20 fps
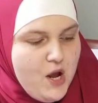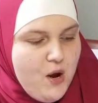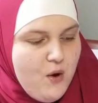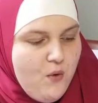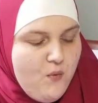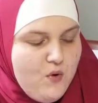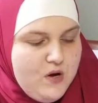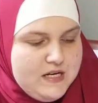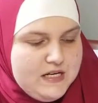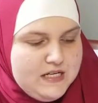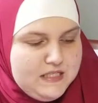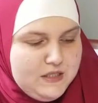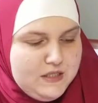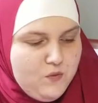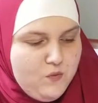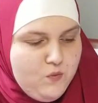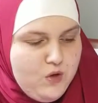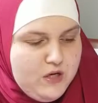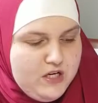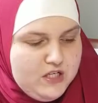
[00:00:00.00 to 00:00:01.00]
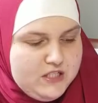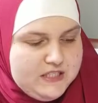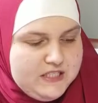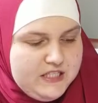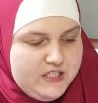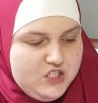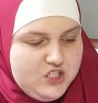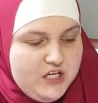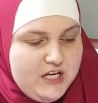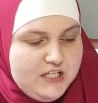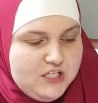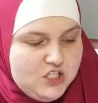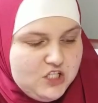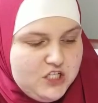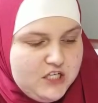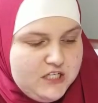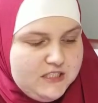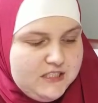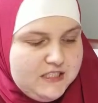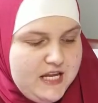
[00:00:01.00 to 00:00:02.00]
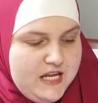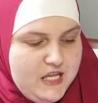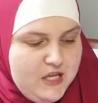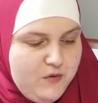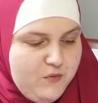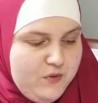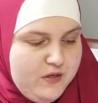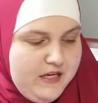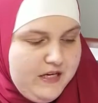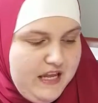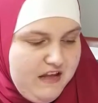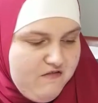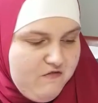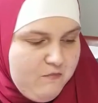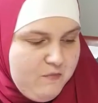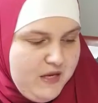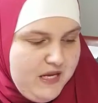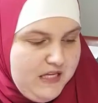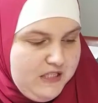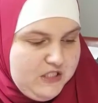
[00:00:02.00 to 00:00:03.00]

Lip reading: What are suggestions that you would give me